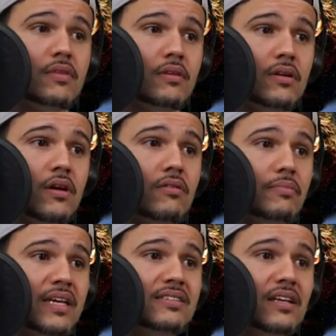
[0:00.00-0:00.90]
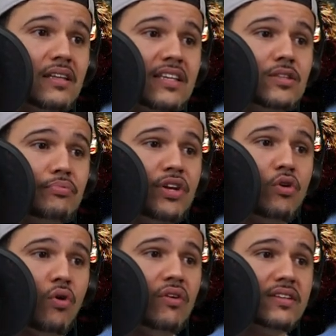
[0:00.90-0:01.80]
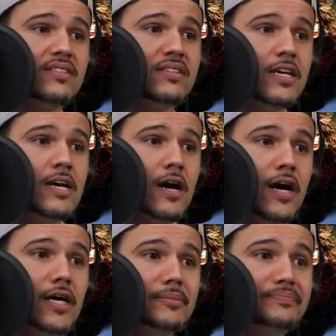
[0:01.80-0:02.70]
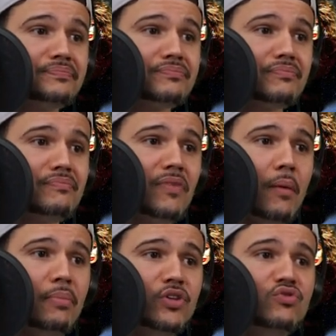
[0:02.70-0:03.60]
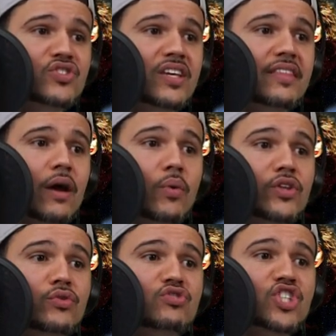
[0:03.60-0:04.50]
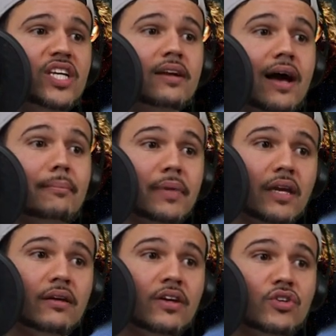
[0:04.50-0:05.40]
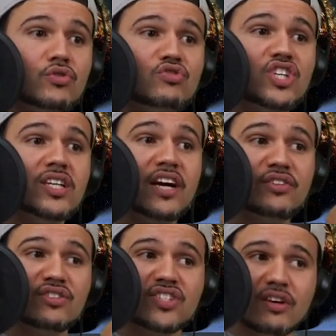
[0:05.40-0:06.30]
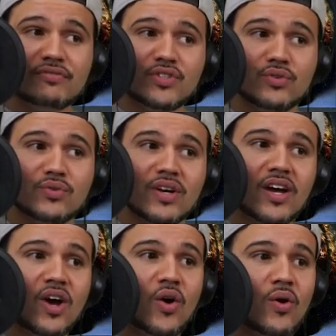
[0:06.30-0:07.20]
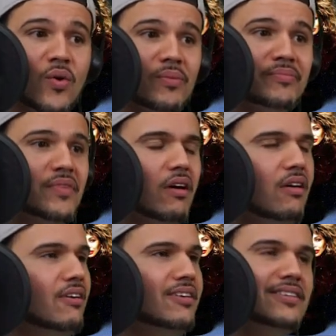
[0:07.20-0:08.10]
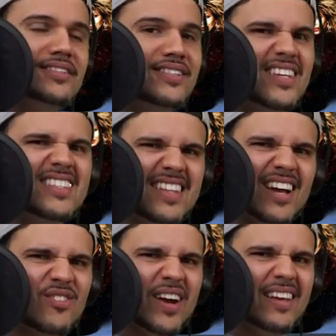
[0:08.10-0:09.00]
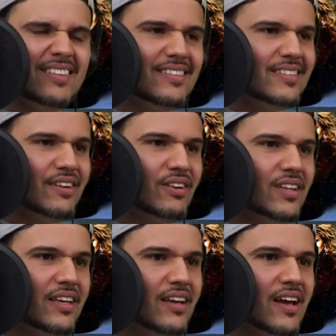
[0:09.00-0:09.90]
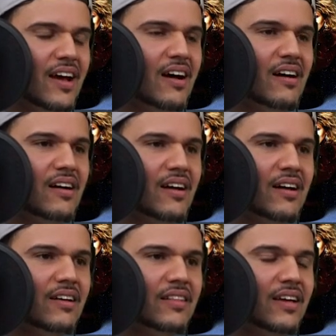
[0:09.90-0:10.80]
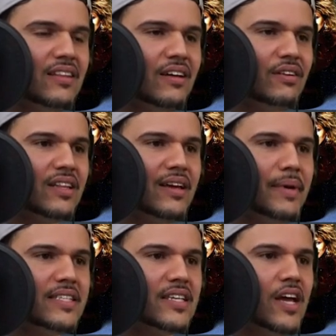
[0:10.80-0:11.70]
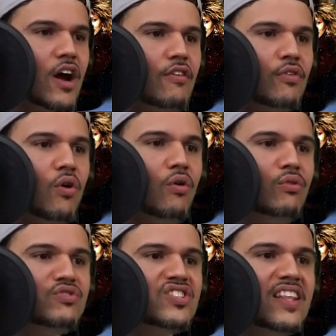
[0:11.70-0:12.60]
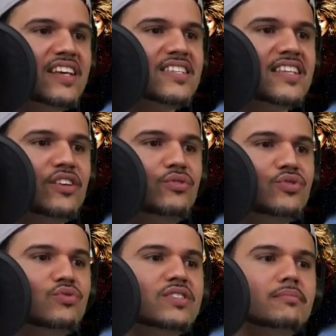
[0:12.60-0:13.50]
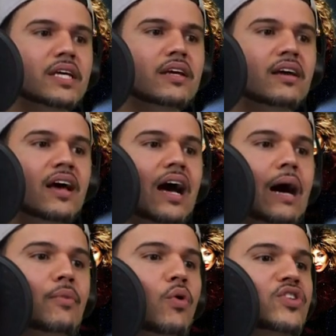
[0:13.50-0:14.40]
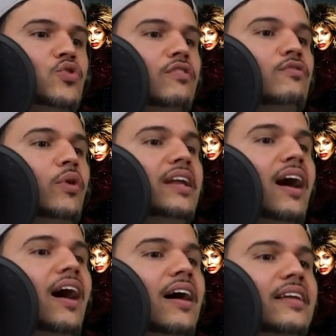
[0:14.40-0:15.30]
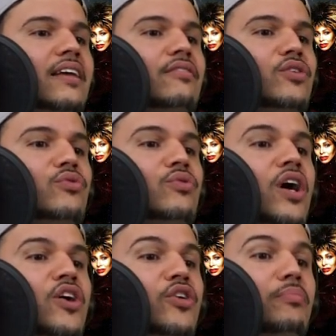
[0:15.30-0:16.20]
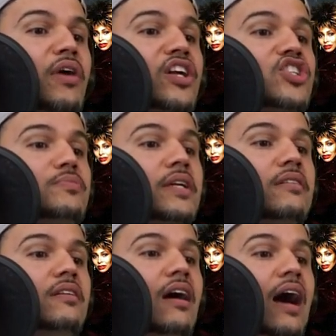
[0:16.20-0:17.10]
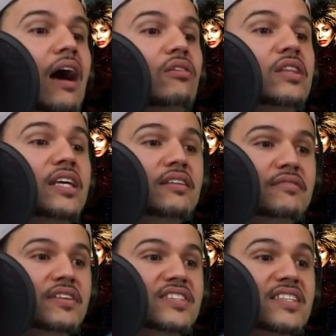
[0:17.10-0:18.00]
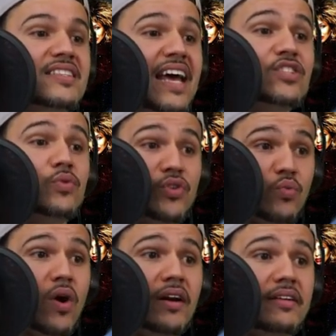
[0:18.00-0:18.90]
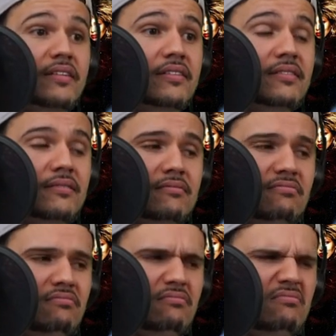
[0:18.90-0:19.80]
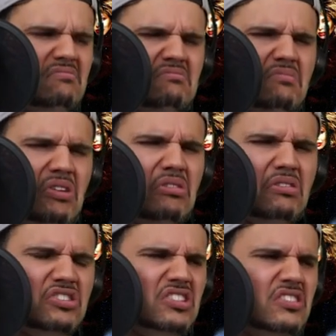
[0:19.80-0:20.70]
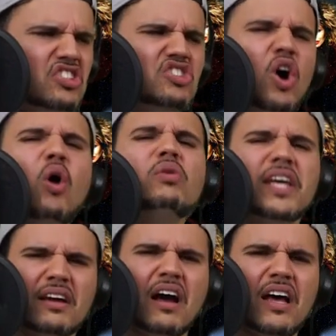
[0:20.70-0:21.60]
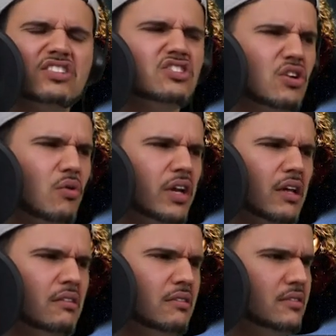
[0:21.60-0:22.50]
You know, basically, that's the pre-chorus. But you see that when you cheat on me, you cheat on yourself too. Oh, isn't that great, lyrically? Lyrically, amazing. For all those things that you do to me, I'm going to avoid God giving you your punishment. I'll leave since that's what you wanted. Oh, she's owning it, guys. She's owning it.